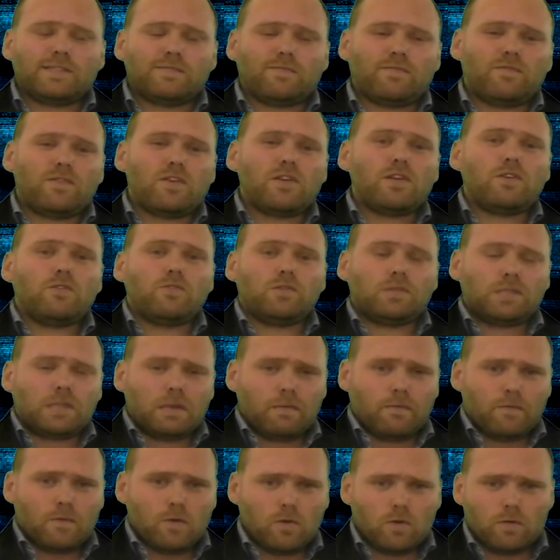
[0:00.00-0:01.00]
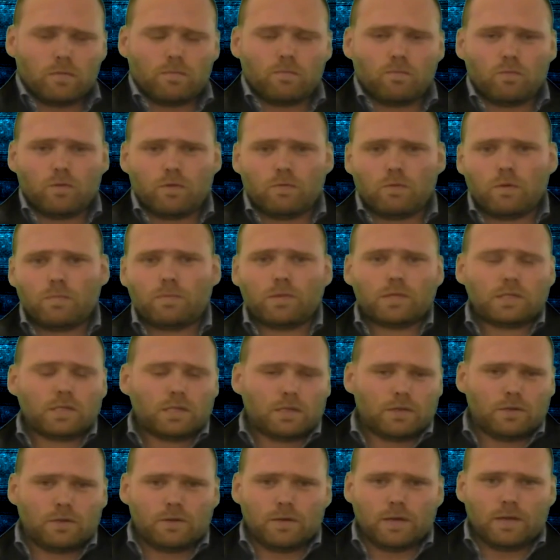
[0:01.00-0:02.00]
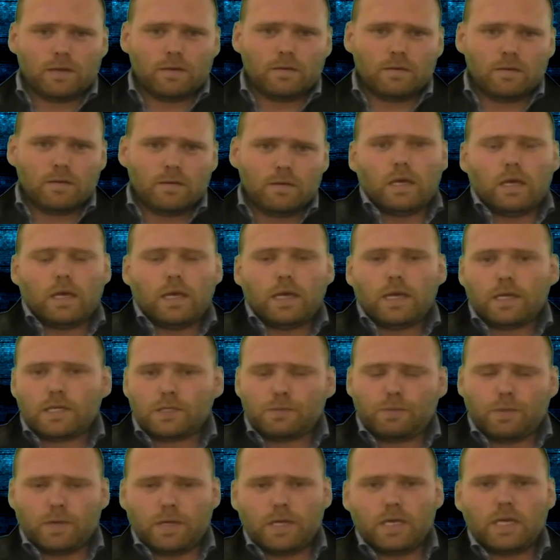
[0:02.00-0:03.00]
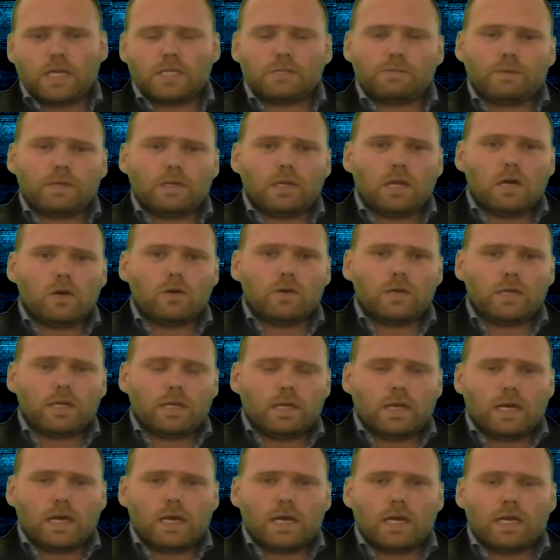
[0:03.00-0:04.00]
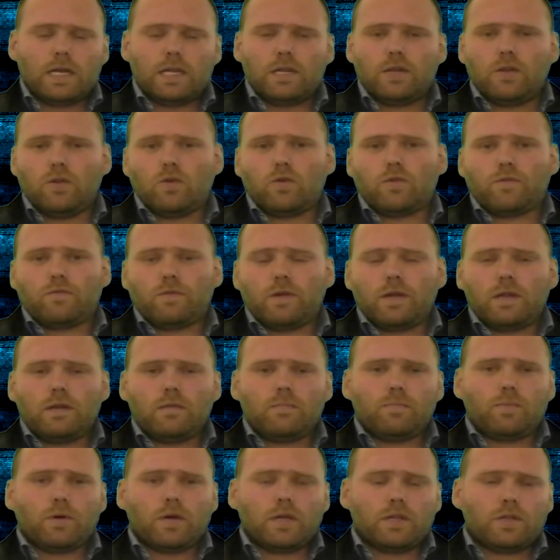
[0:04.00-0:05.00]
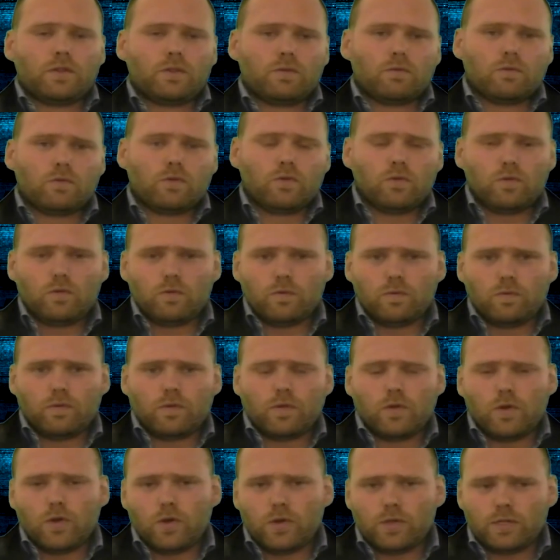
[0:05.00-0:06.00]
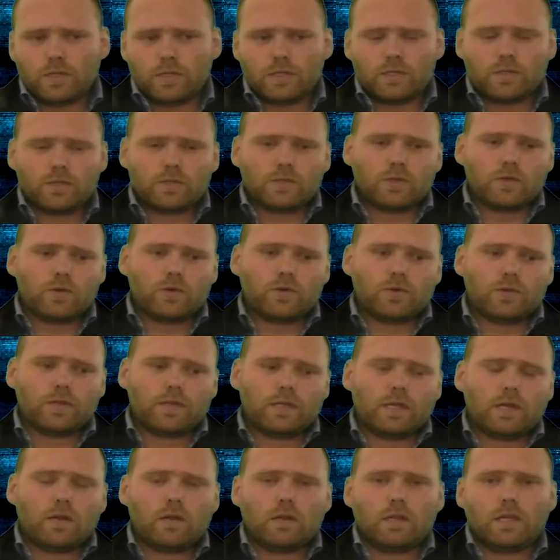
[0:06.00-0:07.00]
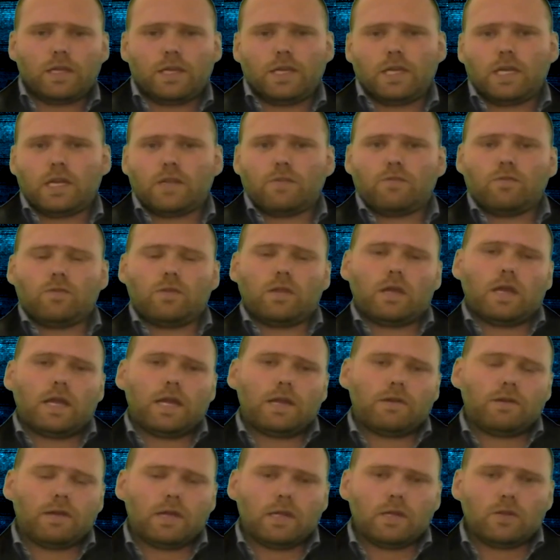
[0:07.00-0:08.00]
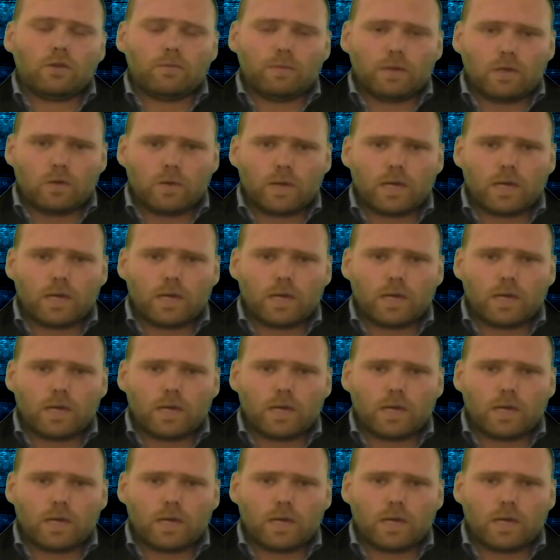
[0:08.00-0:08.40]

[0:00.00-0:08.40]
it's a very good step forward with what Blizzard are doing. EXP has been lowered uh, in Northrend by two thirds, so that'll let you get through that area a little bit